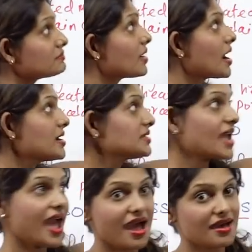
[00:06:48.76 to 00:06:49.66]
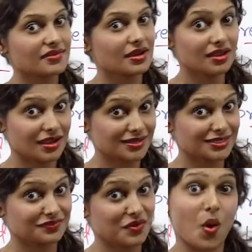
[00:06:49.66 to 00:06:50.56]
might have a
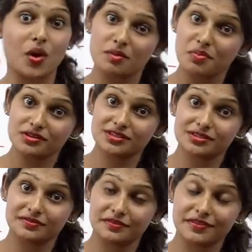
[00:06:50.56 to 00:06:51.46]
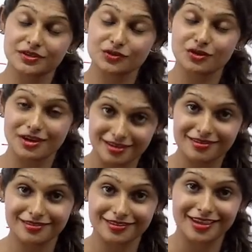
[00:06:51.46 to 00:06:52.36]
negative or a positive effect on your
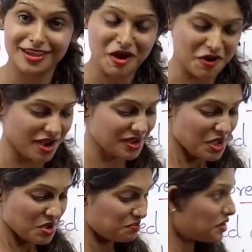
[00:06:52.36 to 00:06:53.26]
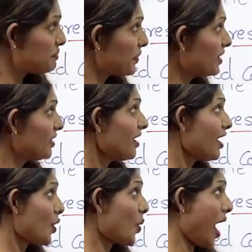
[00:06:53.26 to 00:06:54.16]
health. All right, people
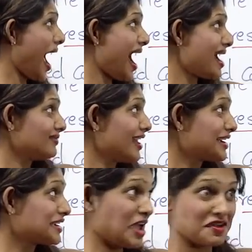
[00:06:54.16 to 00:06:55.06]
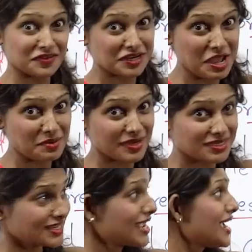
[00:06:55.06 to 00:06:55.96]
who have like a caffeine
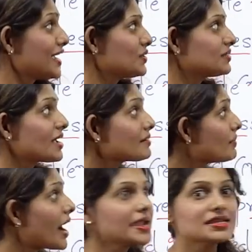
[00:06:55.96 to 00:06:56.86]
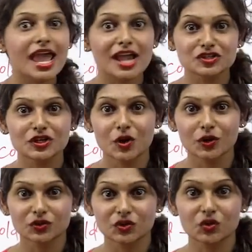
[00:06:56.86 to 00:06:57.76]
habit, you know, they might actually
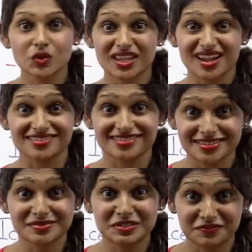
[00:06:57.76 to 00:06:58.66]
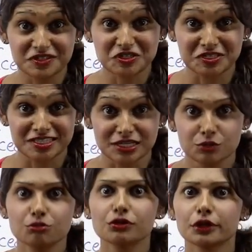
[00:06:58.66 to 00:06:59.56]
go through calcium deficiency.
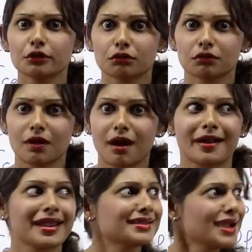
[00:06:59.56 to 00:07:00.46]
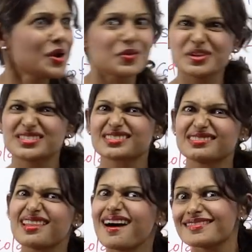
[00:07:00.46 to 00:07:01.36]
Who knew? All right, we just
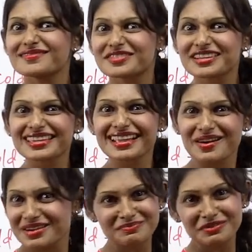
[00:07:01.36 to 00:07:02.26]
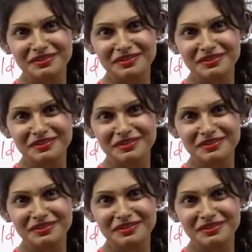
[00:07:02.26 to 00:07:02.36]
love drinking our cup